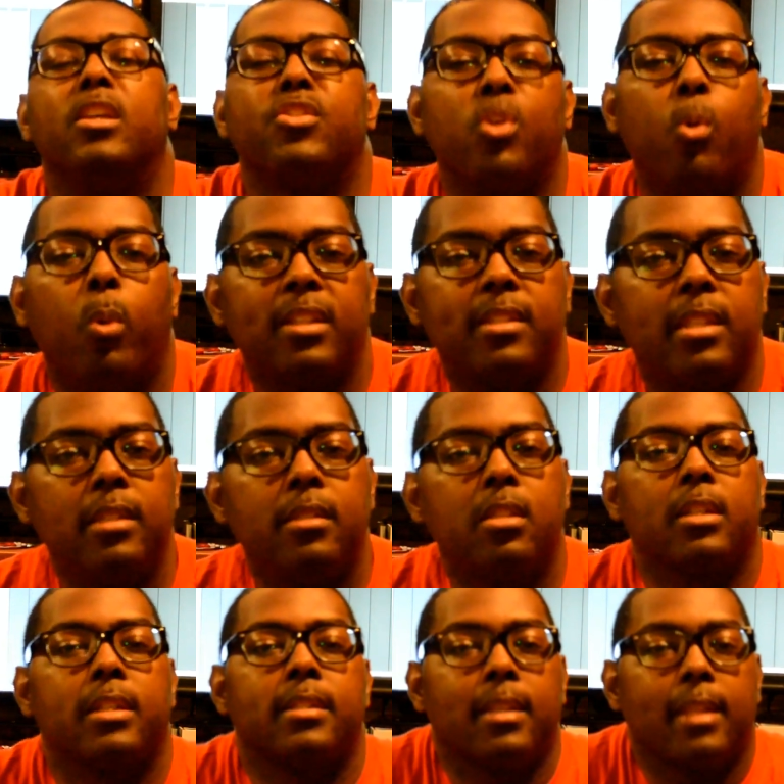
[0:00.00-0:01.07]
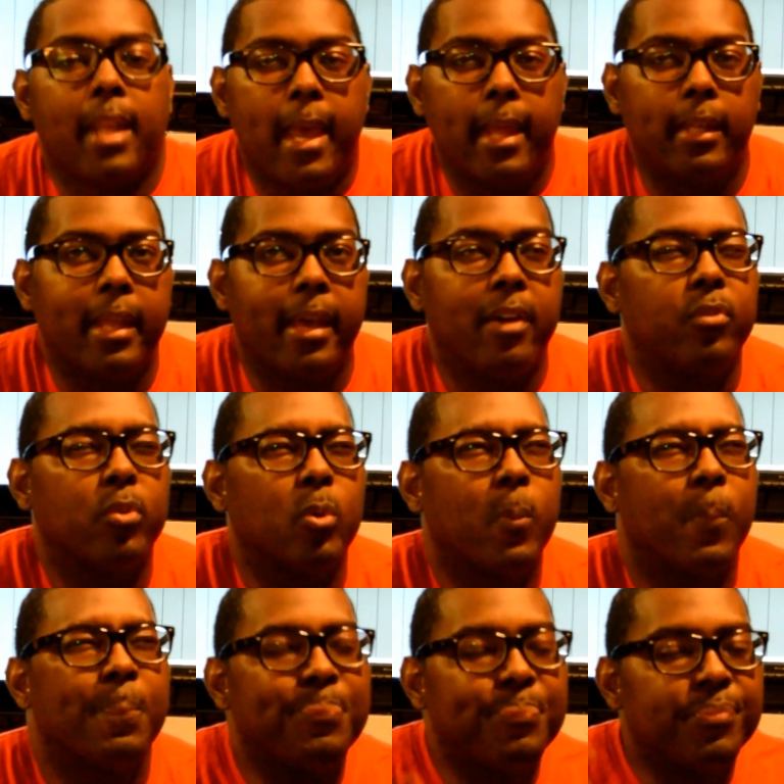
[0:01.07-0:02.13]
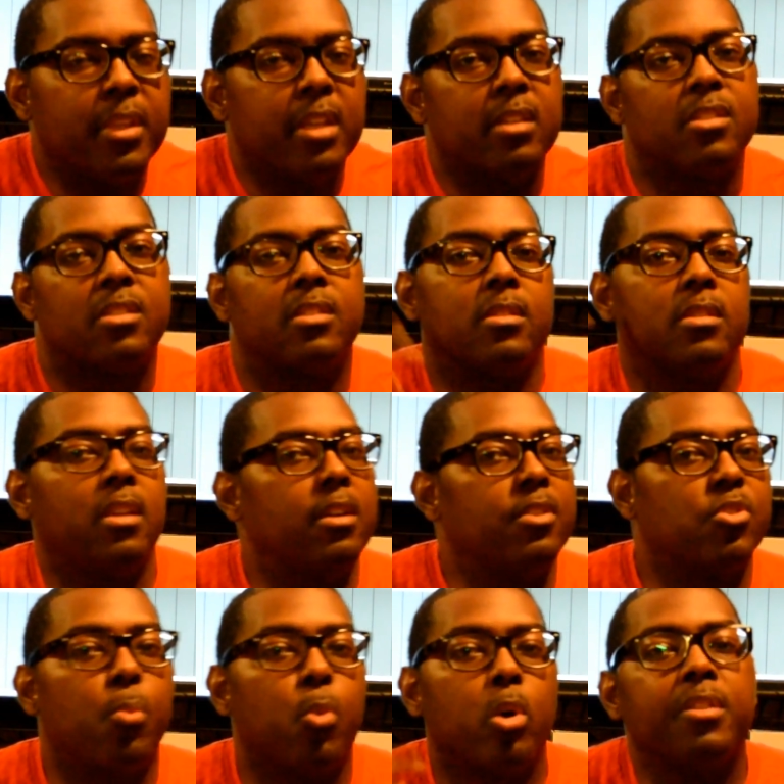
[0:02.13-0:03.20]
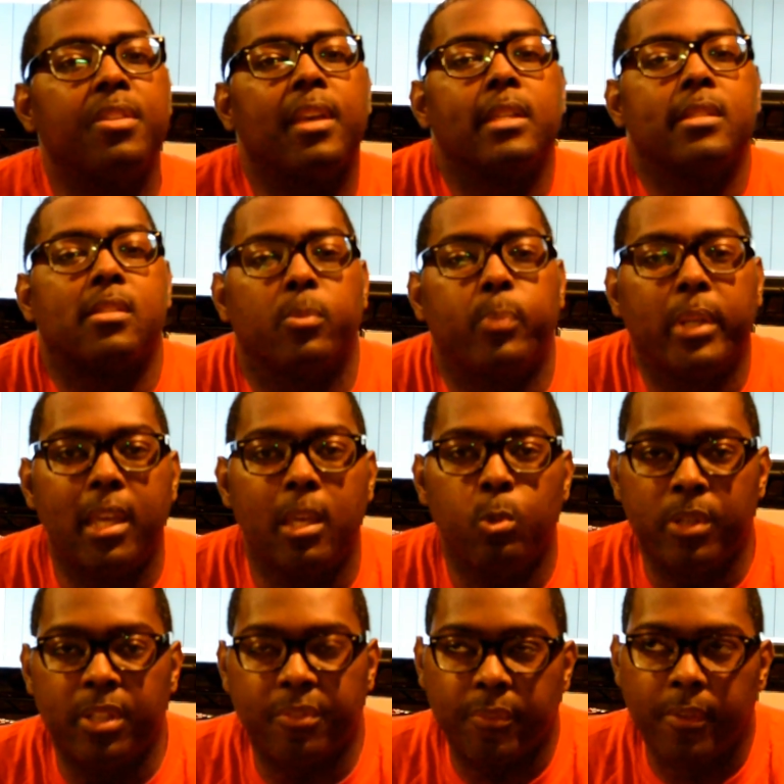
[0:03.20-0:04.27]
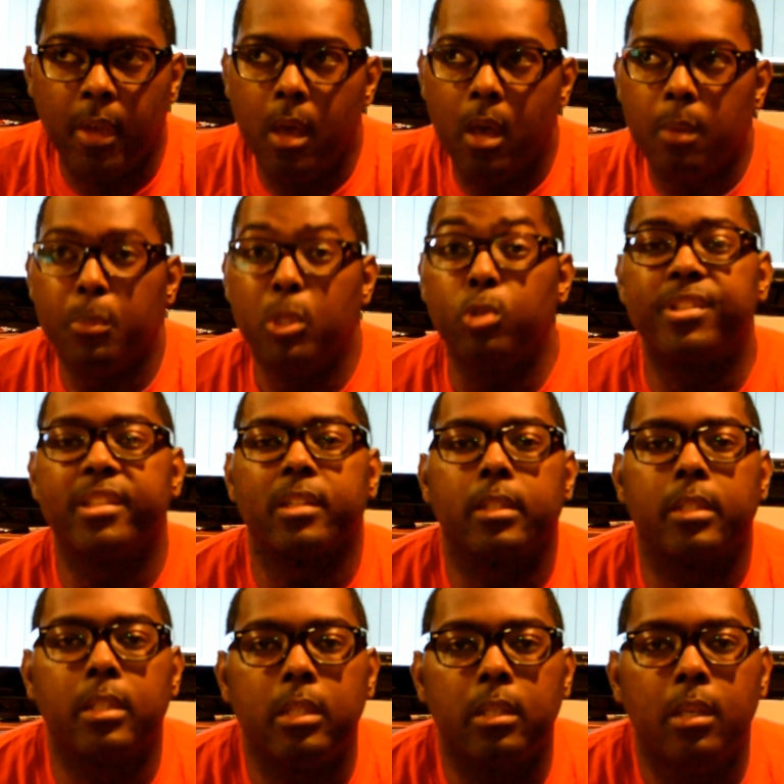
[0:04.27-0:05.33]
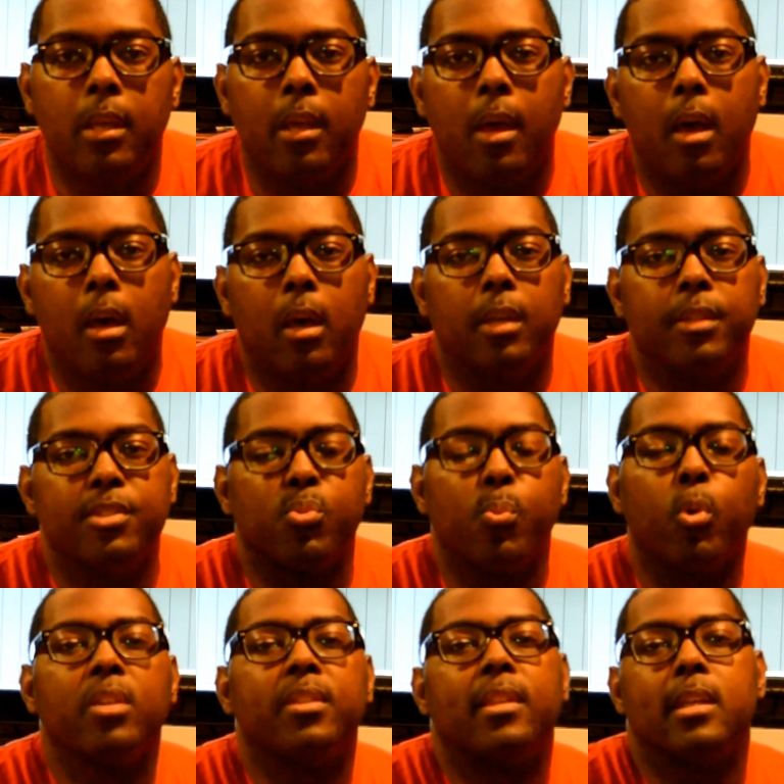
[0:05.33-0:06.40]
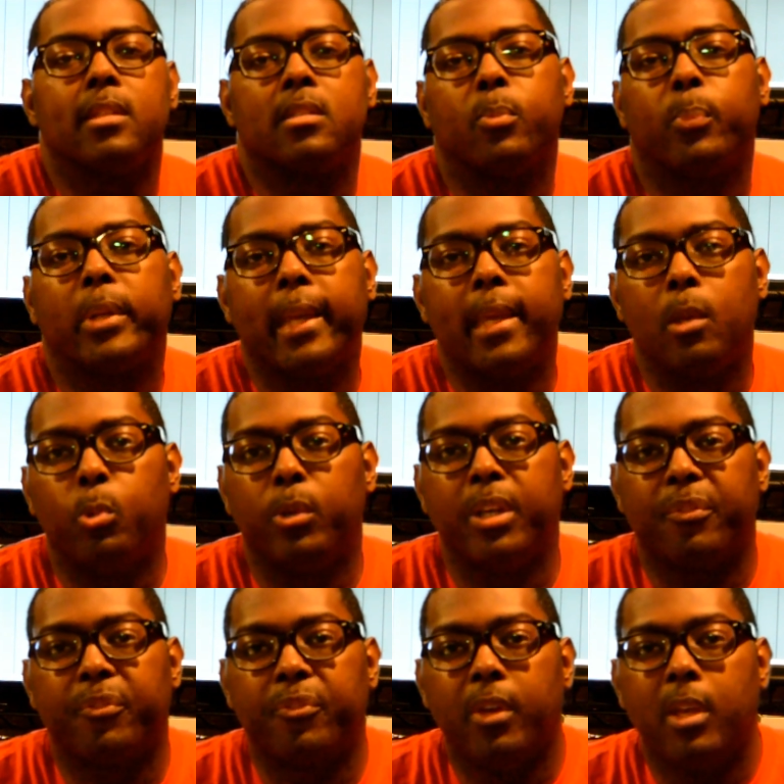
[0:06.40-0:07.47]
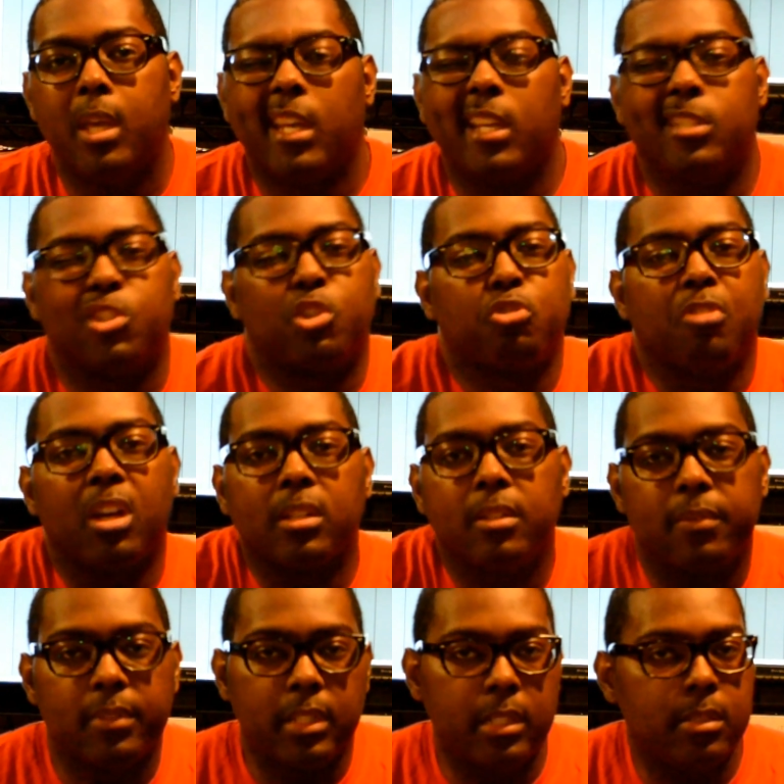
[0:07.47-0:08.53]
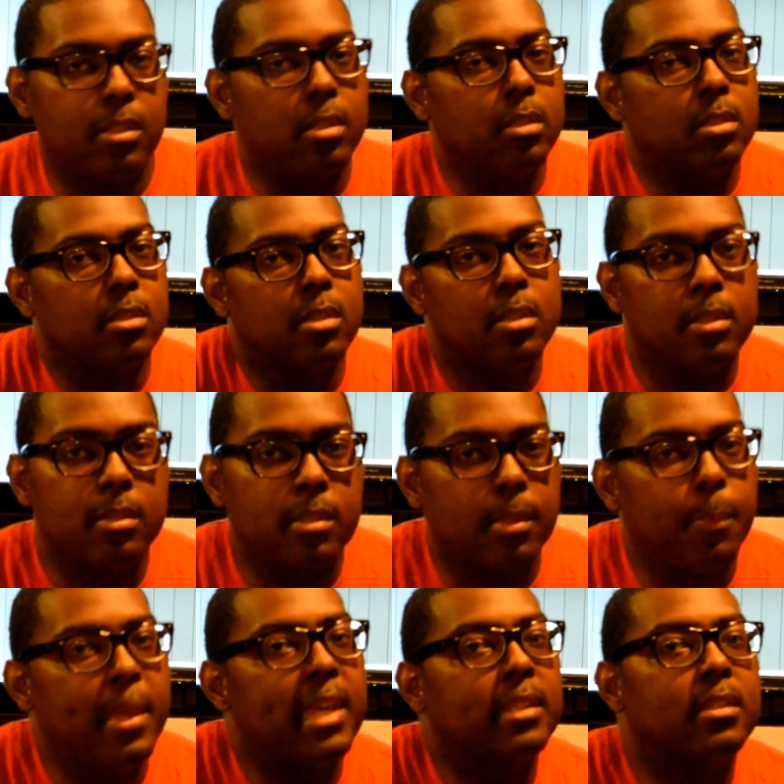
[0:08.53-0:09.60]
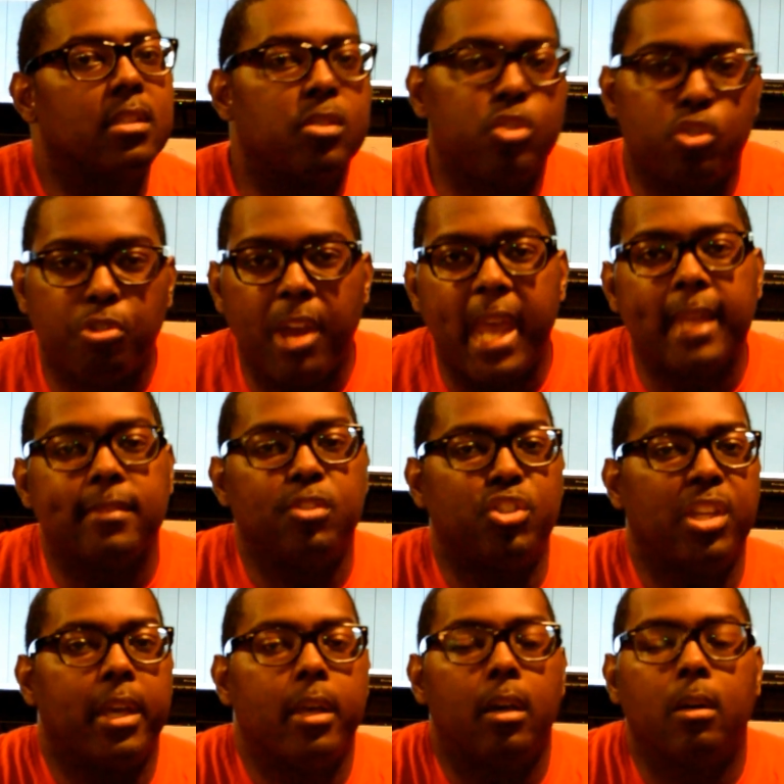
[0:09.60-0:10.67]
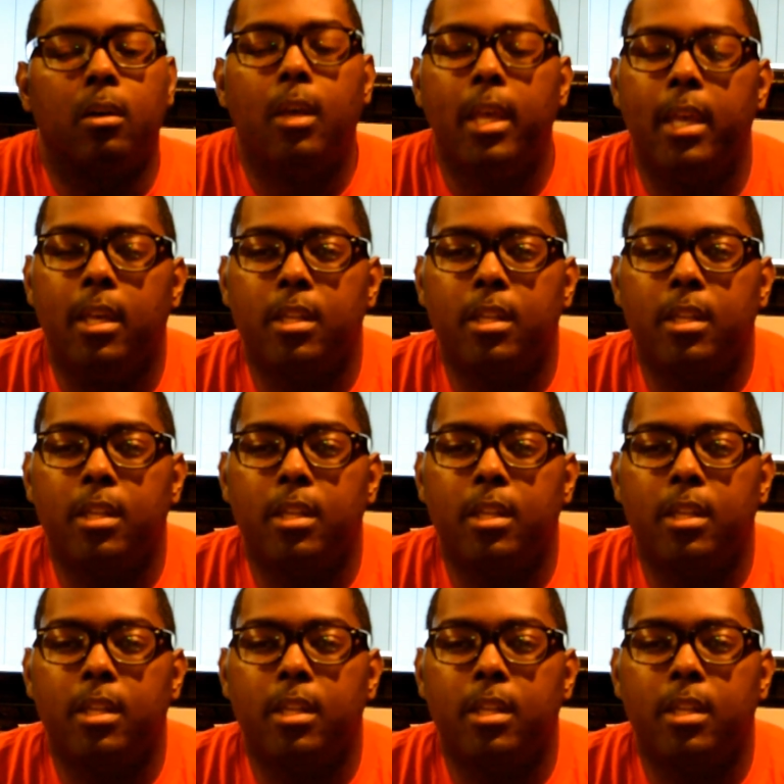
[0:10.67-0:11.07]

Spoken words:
So once he took it to that level, there's more things to play with musically. There's more things to play with constructively to make this track gel.